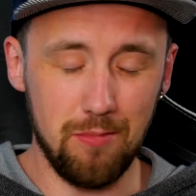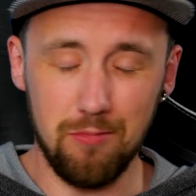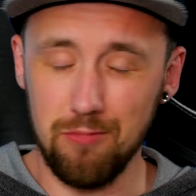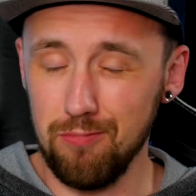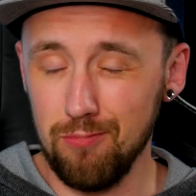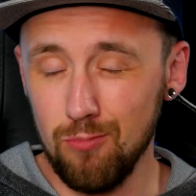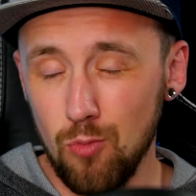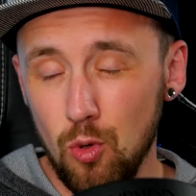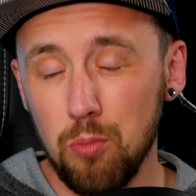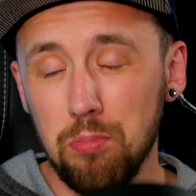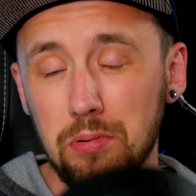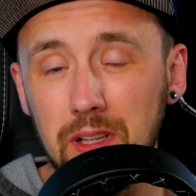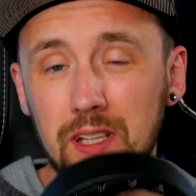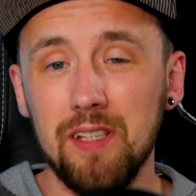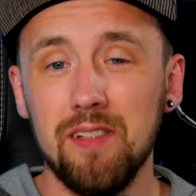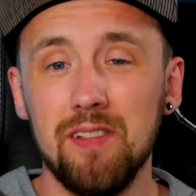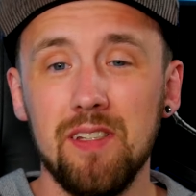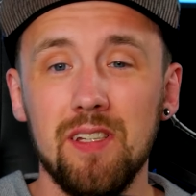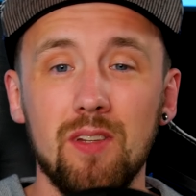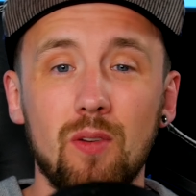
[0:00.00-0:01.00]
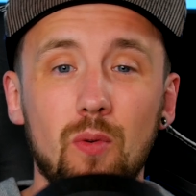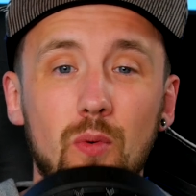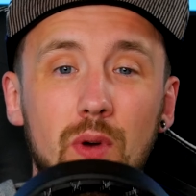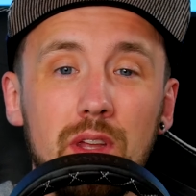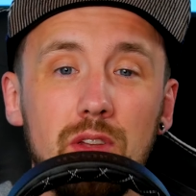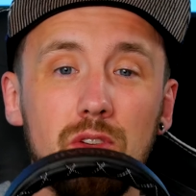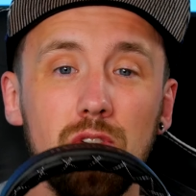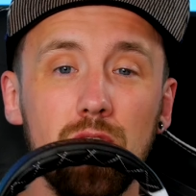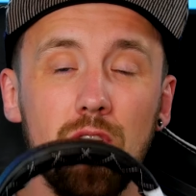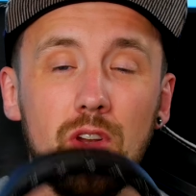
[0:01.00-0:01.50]
more pleasing when
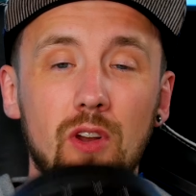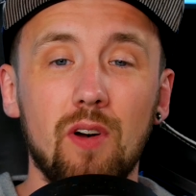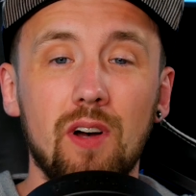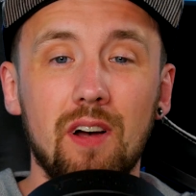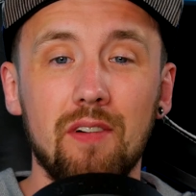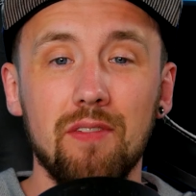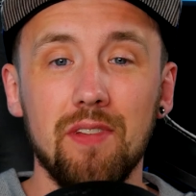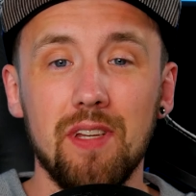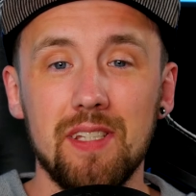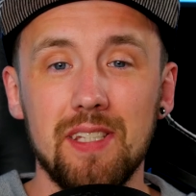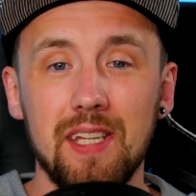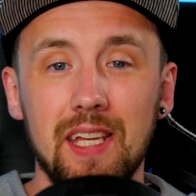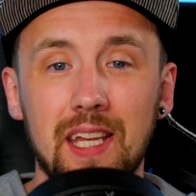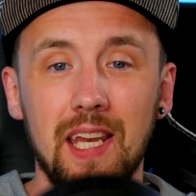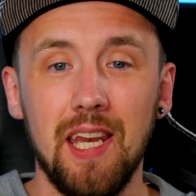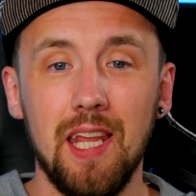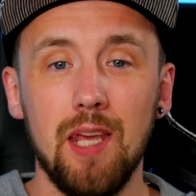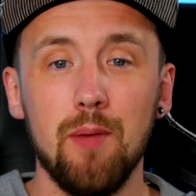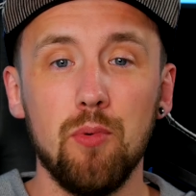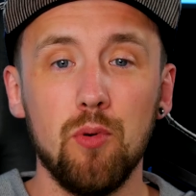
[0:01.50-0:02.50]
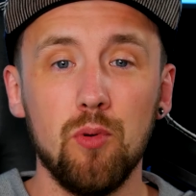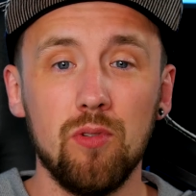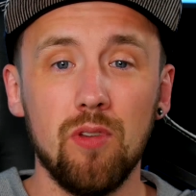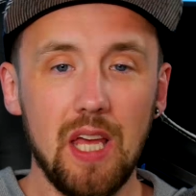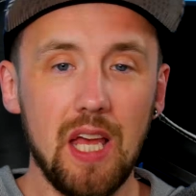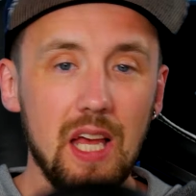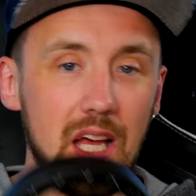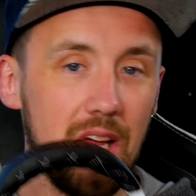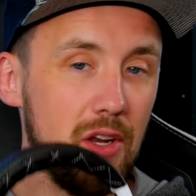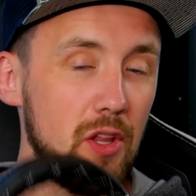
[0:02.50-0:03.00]
you do not have this enabled.
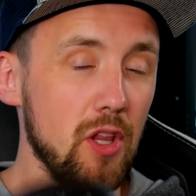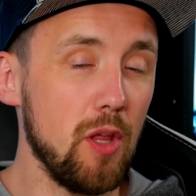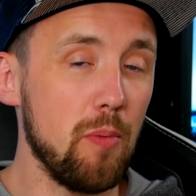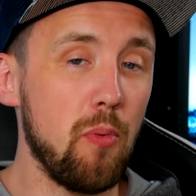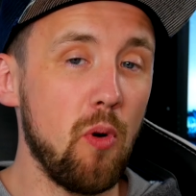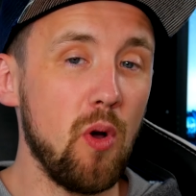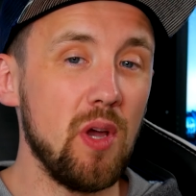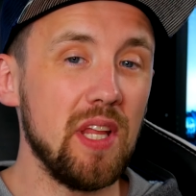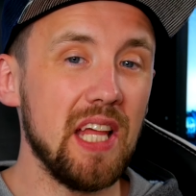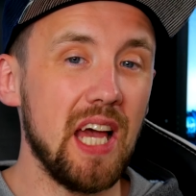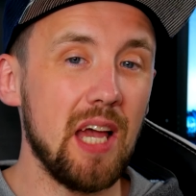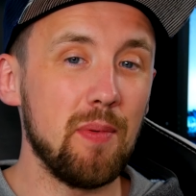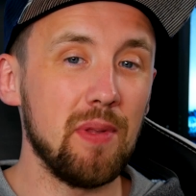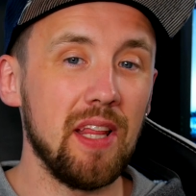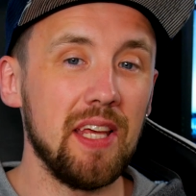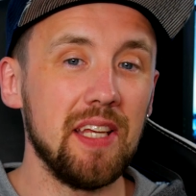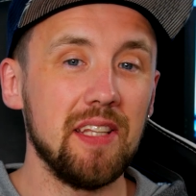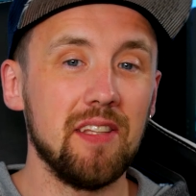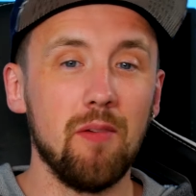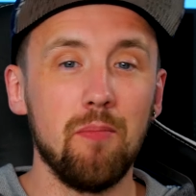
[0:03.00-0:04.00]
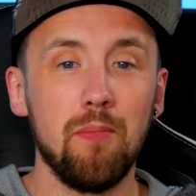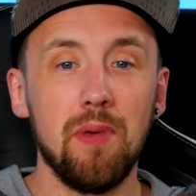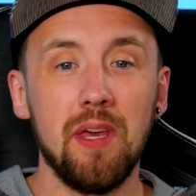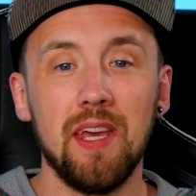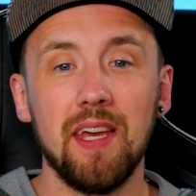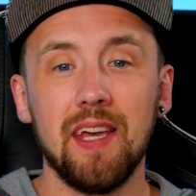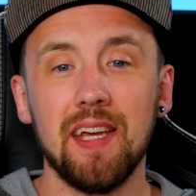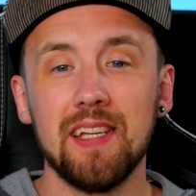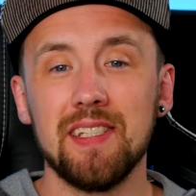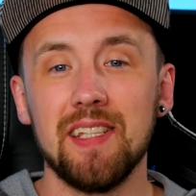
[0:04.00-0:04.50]
Another point that I would like to
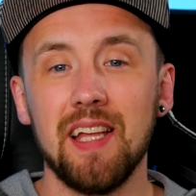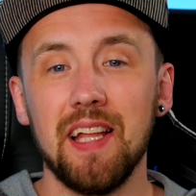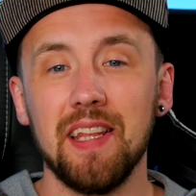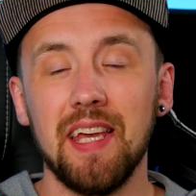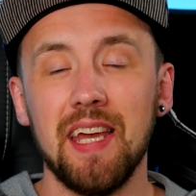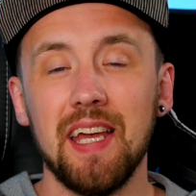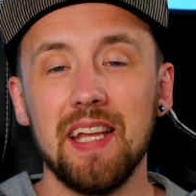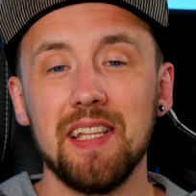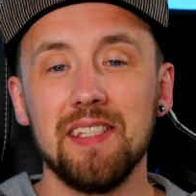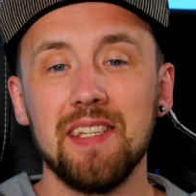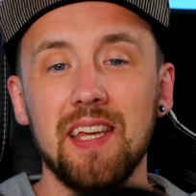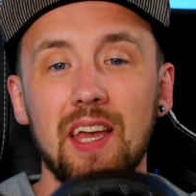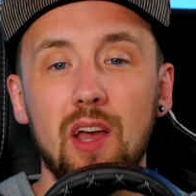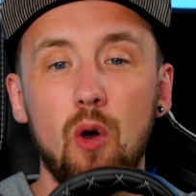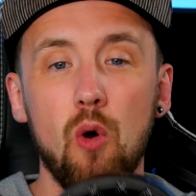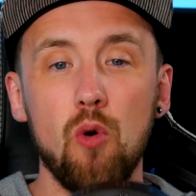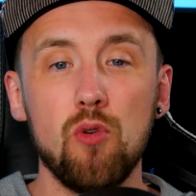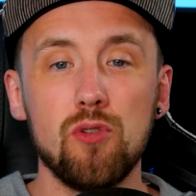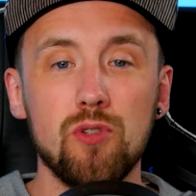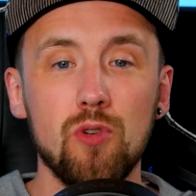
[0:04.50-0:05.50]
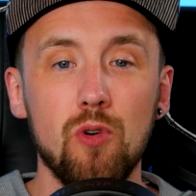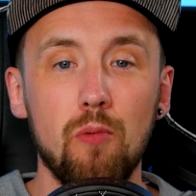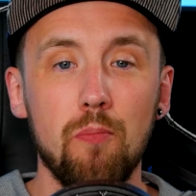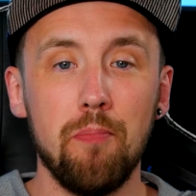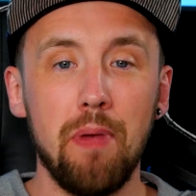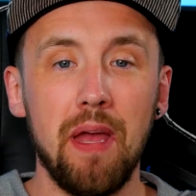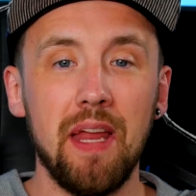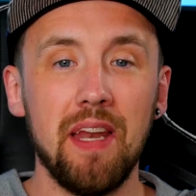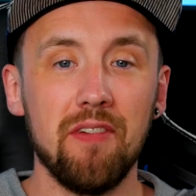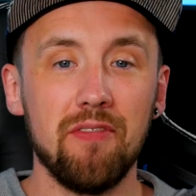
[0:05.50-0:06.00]
make is that the headset also
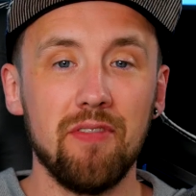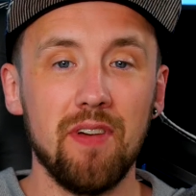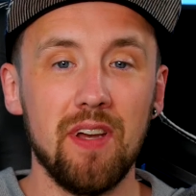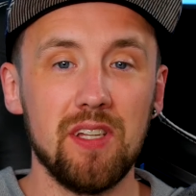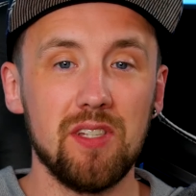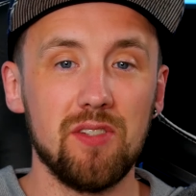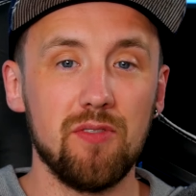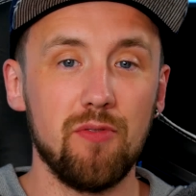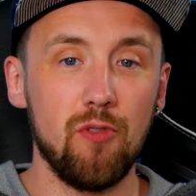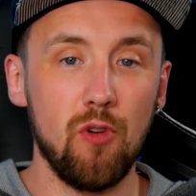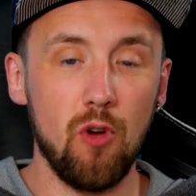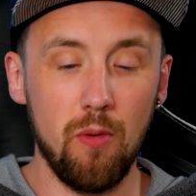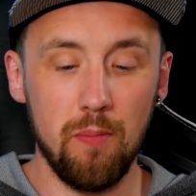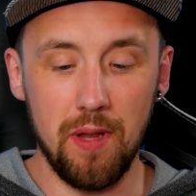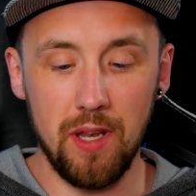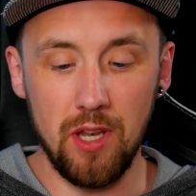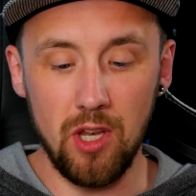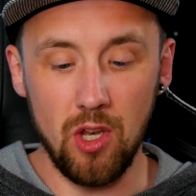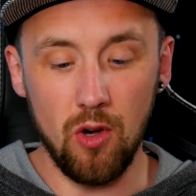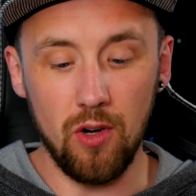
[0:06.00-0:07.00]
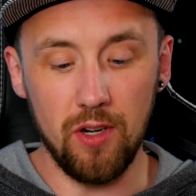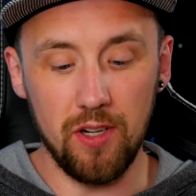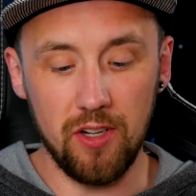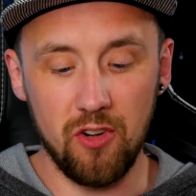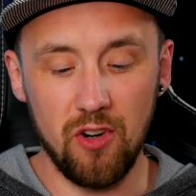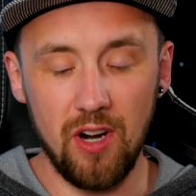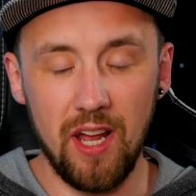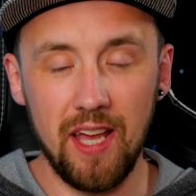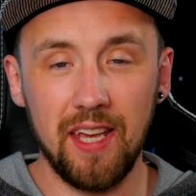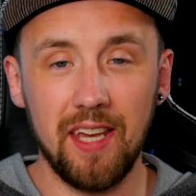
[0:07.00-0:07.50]
benefits from not
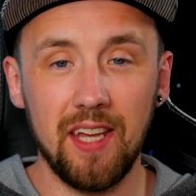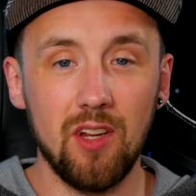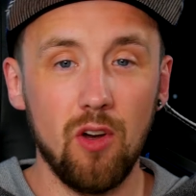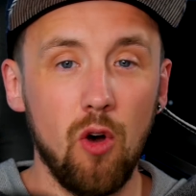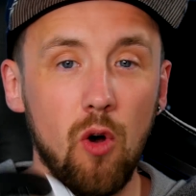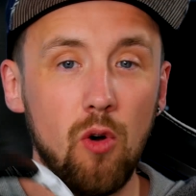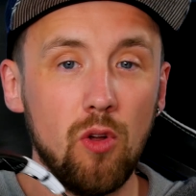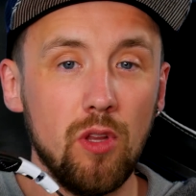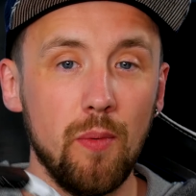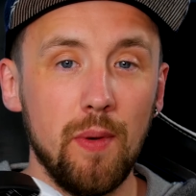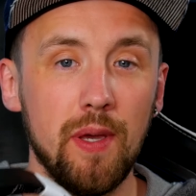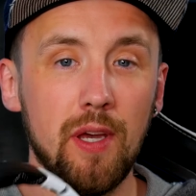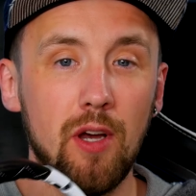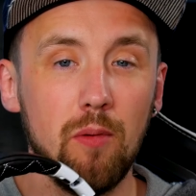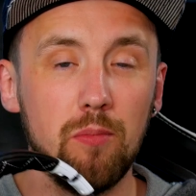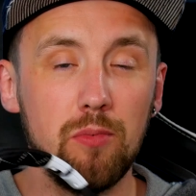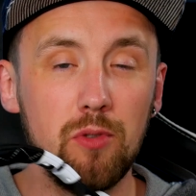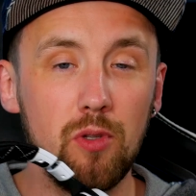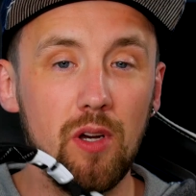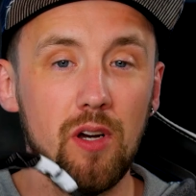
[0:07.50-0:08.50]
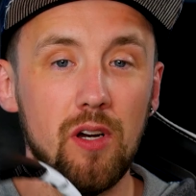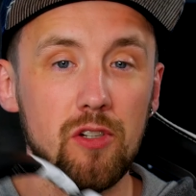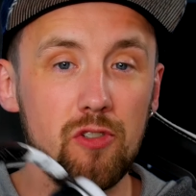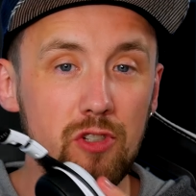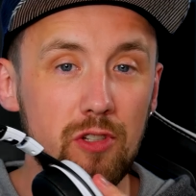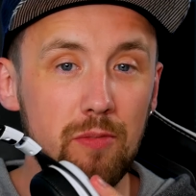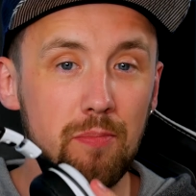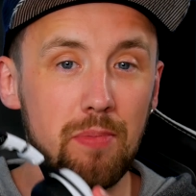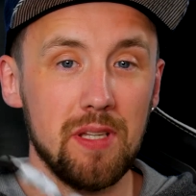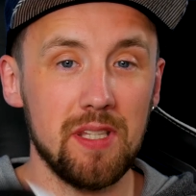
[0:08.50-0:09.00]
cranking it all the way up to
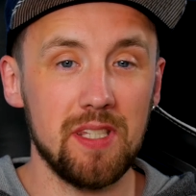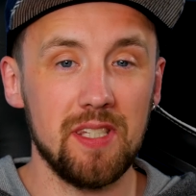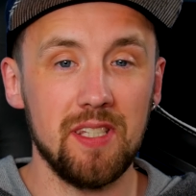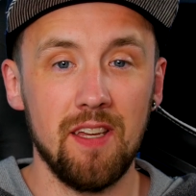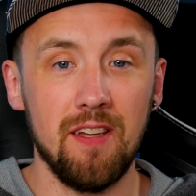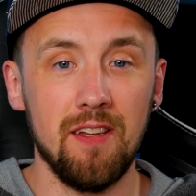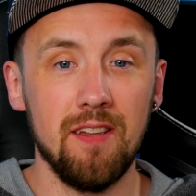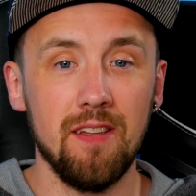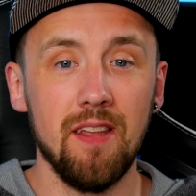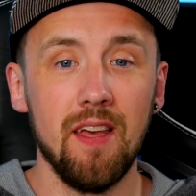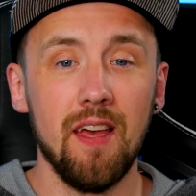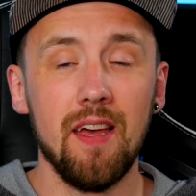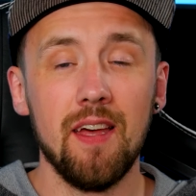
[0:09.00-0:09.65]
100%.